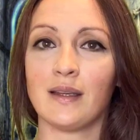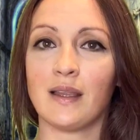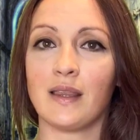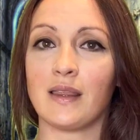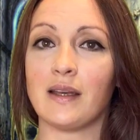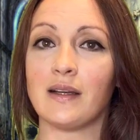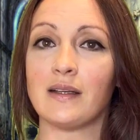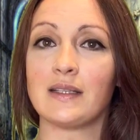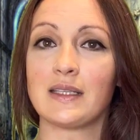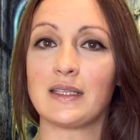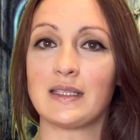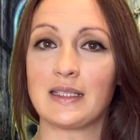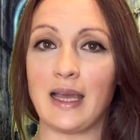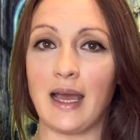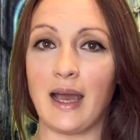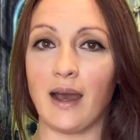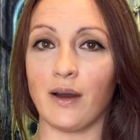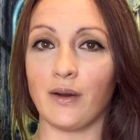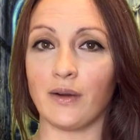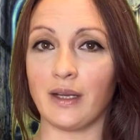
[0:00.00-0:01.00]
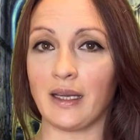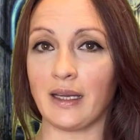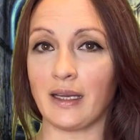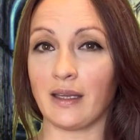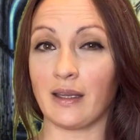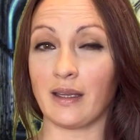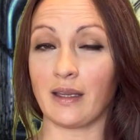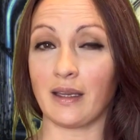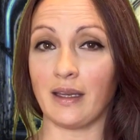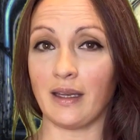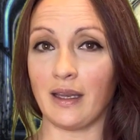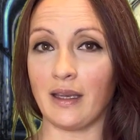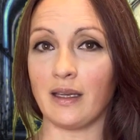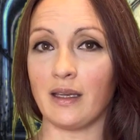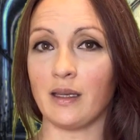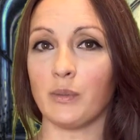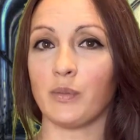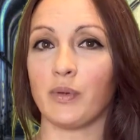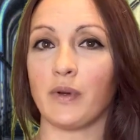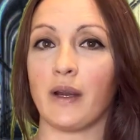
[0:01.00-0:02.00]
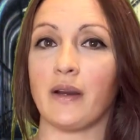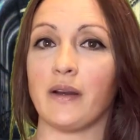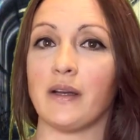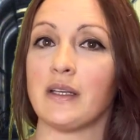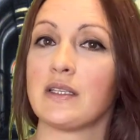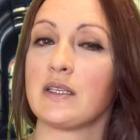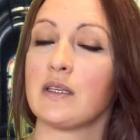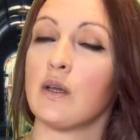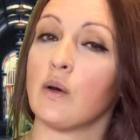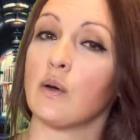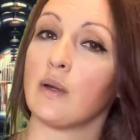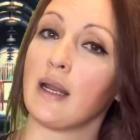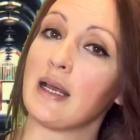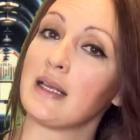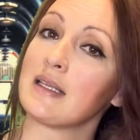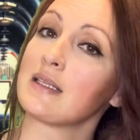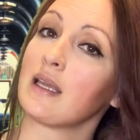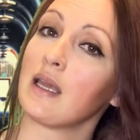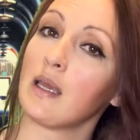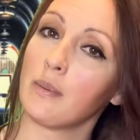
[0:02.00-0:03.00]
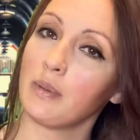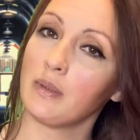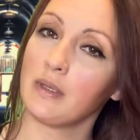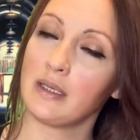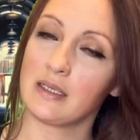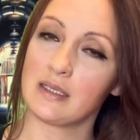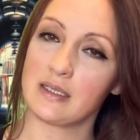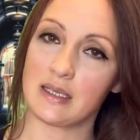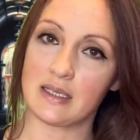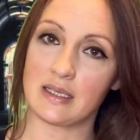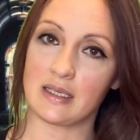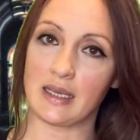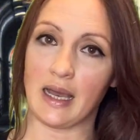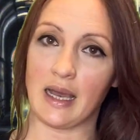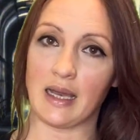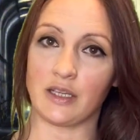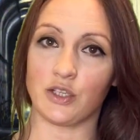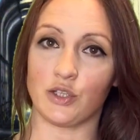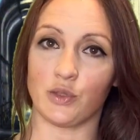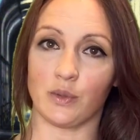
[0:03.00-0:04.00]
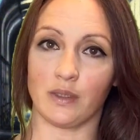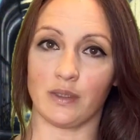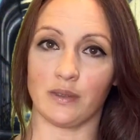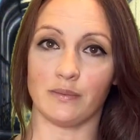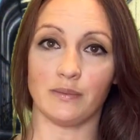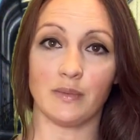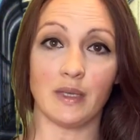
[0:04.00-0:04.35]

There is a town in the Canadian prairies known as Kipling, Saskatchewan.